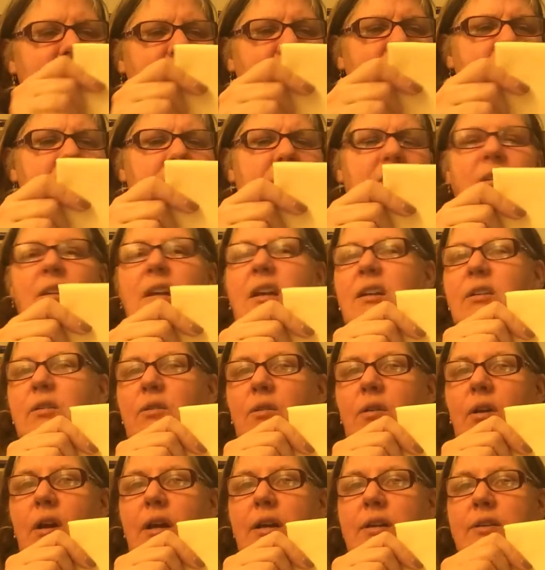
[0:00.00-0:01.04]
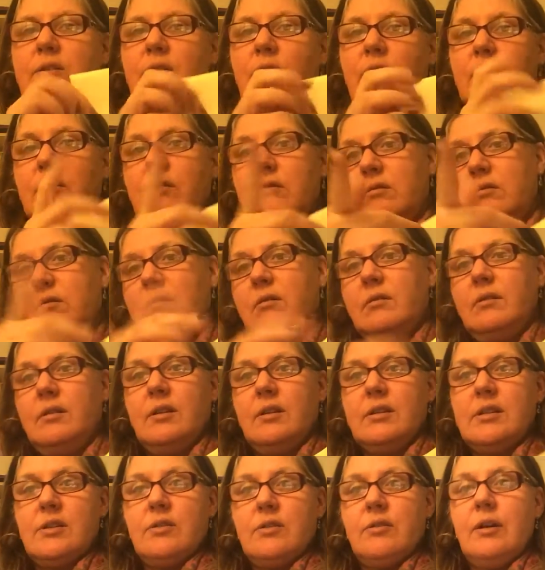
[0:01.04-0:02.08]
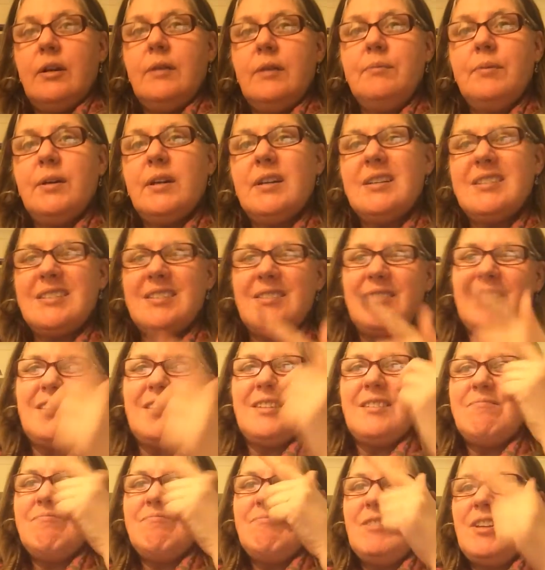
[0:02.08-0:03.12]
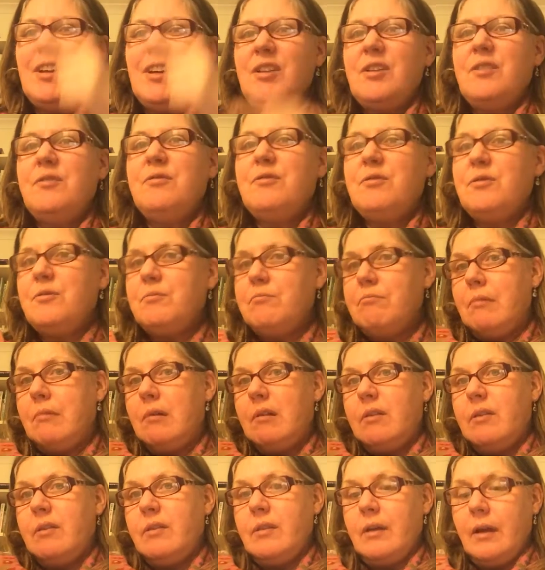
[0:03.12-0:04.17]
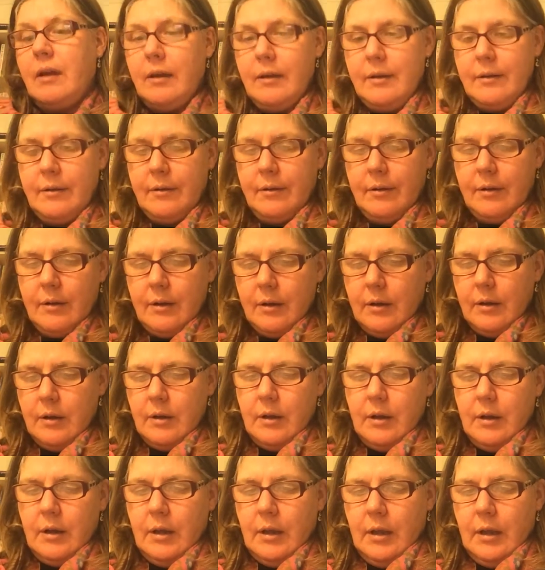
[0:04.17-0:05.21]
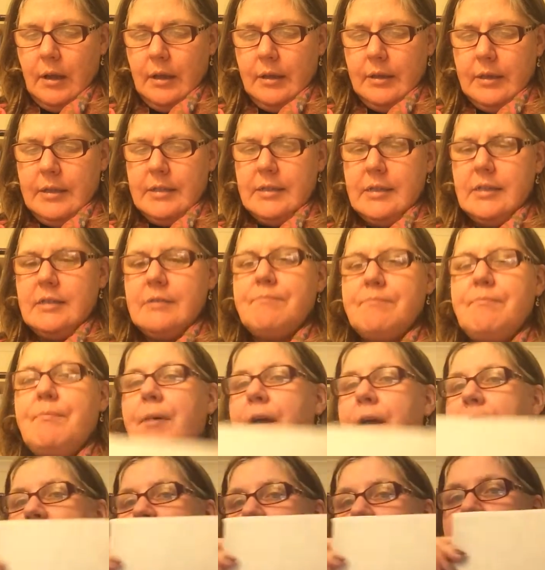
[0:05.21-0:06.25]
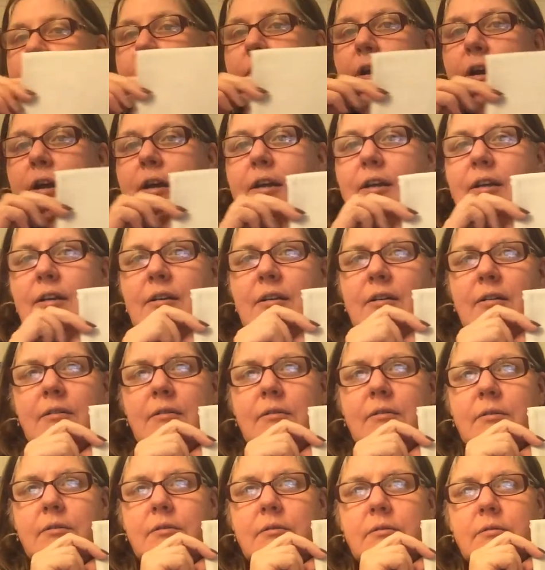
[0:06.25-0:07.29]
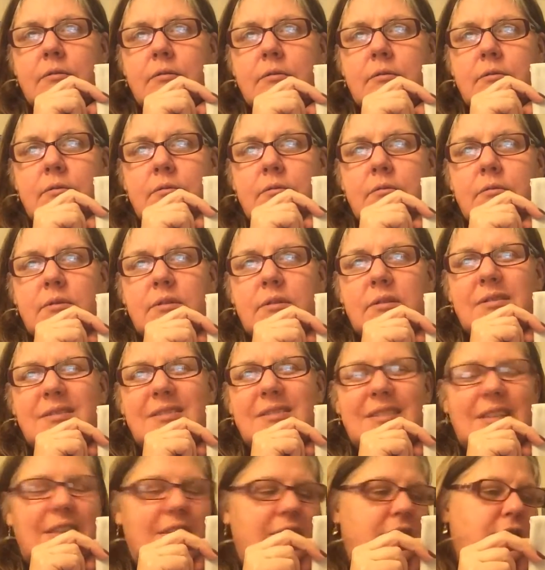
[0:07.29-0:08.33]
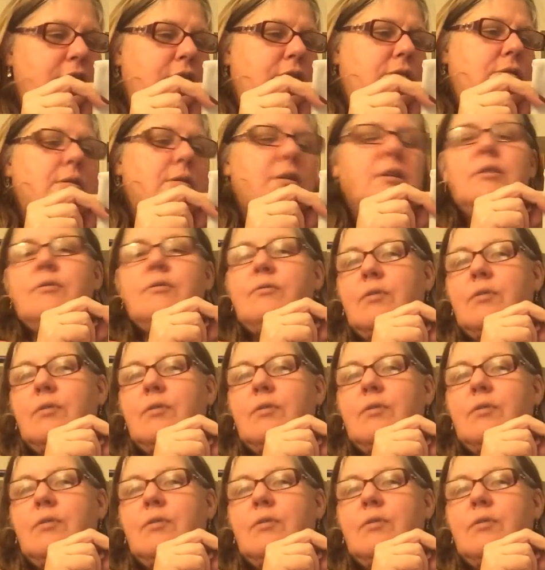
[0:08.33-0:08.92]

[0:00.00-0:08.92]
not that great on the screen because of the yellow from that. This is beige grey. That's kind